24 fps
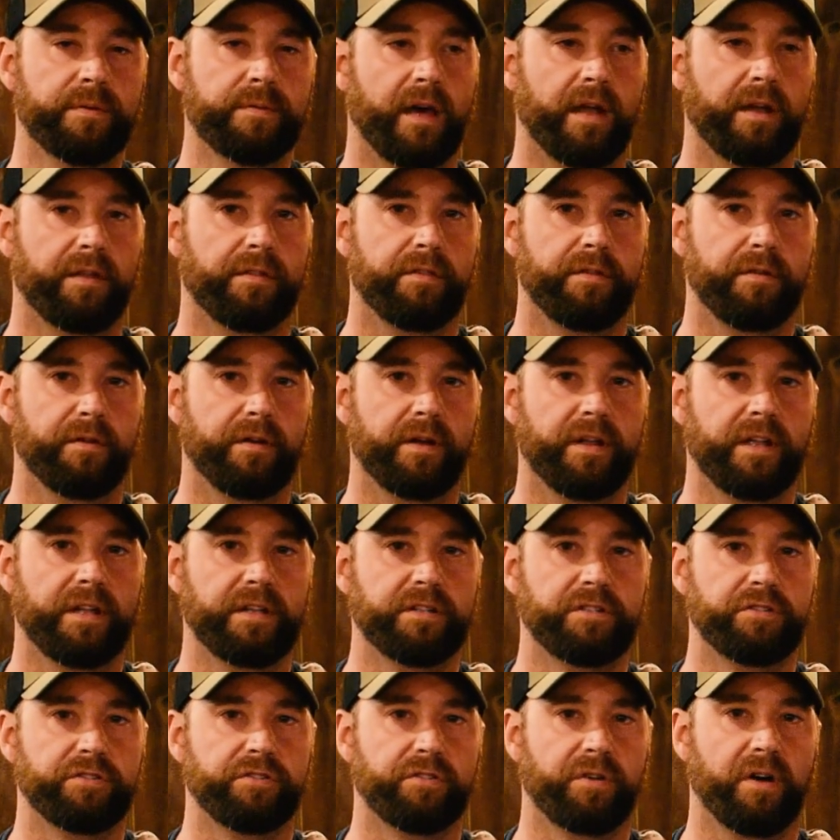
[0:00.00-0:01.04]
at a
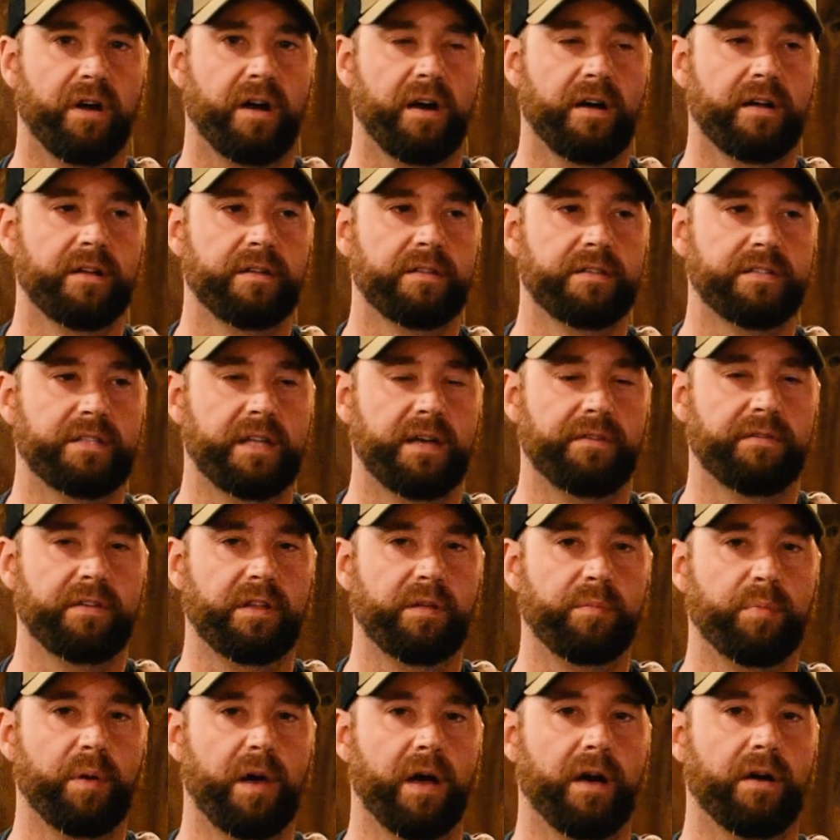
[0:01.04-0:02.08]
30-inch draw,
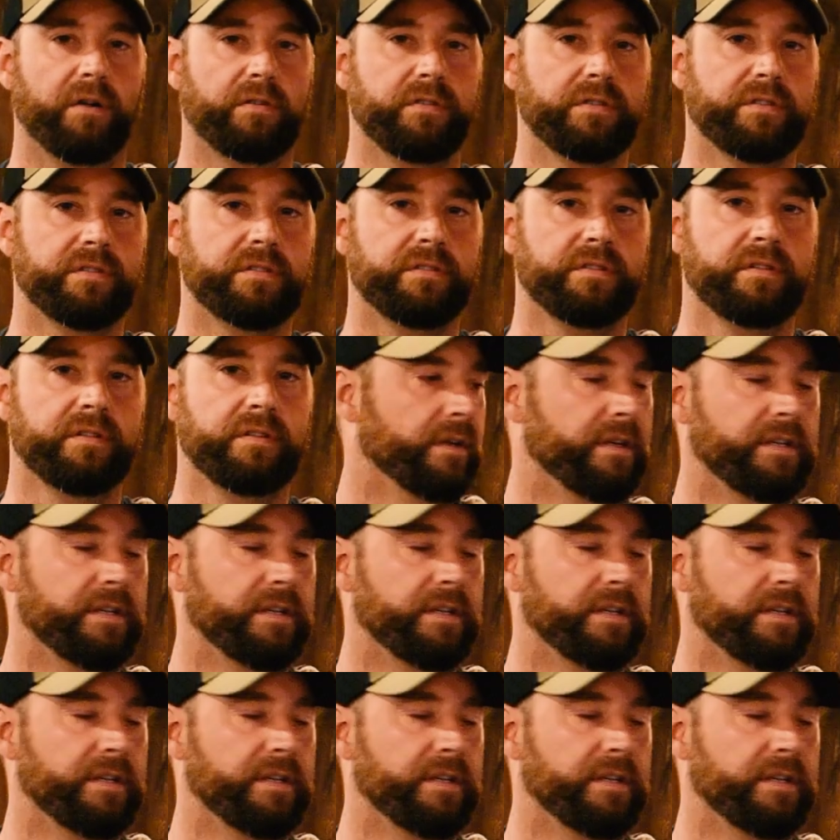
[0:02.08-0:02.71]
70 pounds,